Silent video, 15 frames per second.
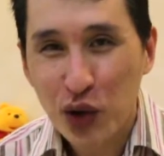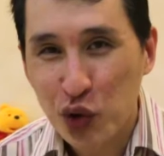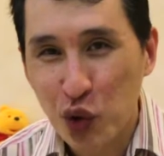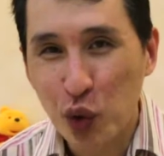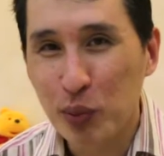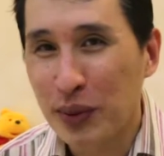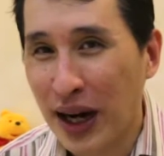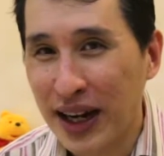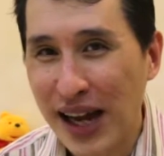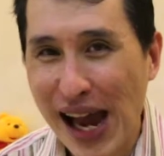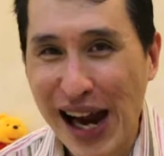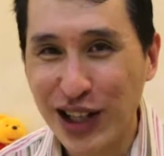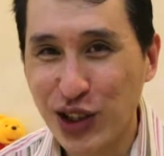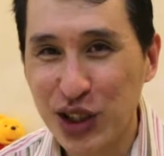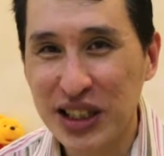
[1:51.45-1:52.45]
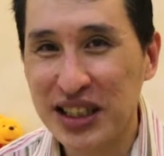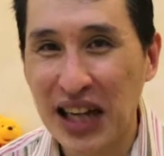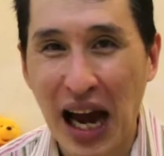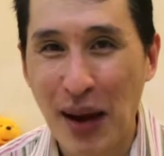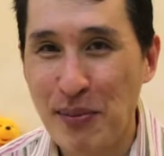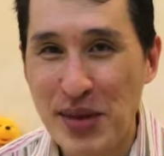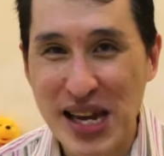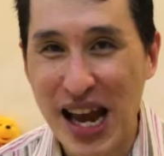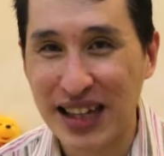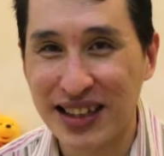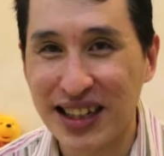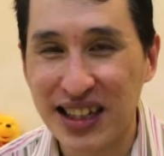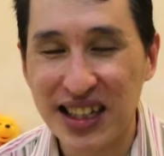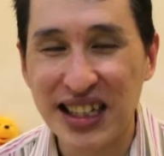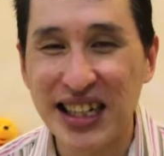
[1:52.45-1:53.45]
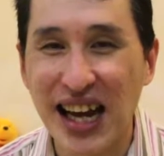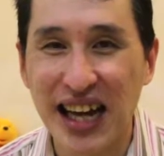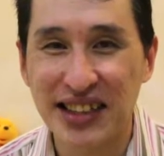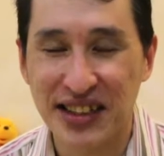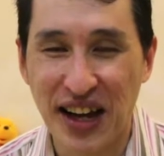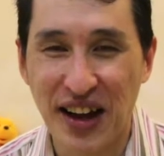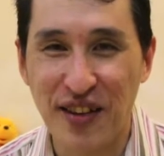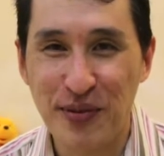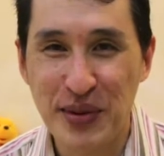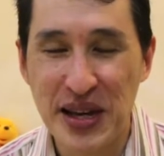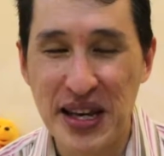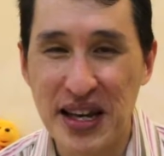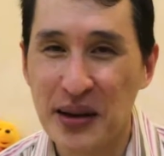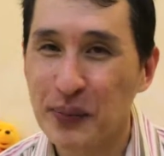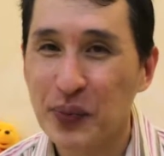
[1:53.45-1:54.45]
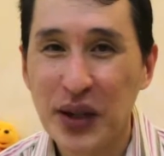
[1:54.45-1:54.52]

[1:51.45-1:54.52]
you might actually type me as an ESFP.